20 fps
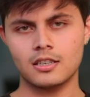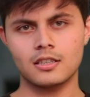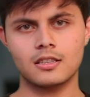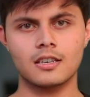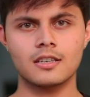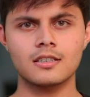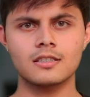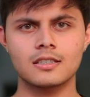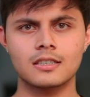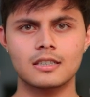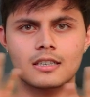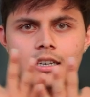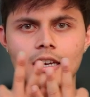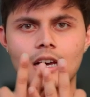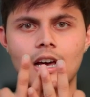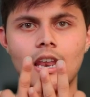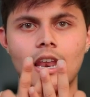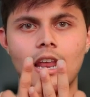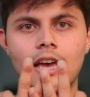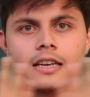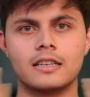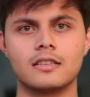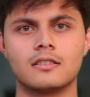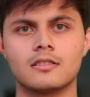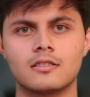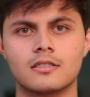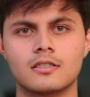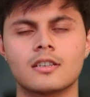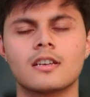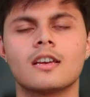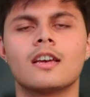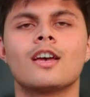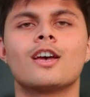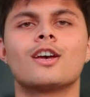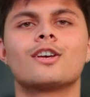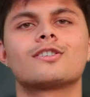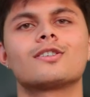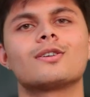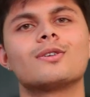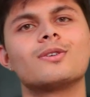things aligns.
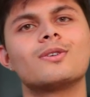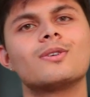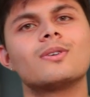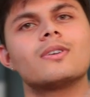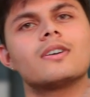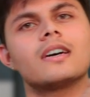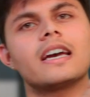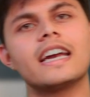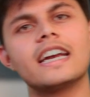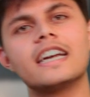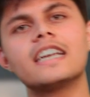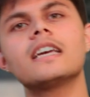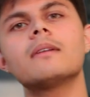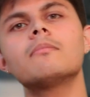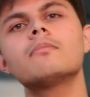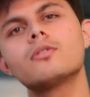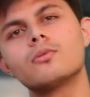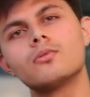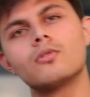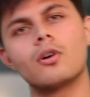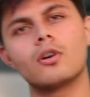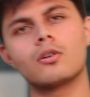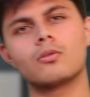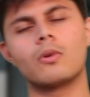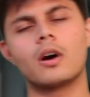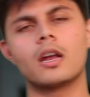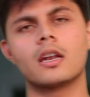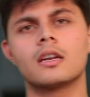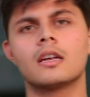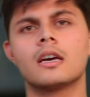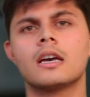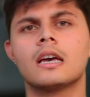So ADM201,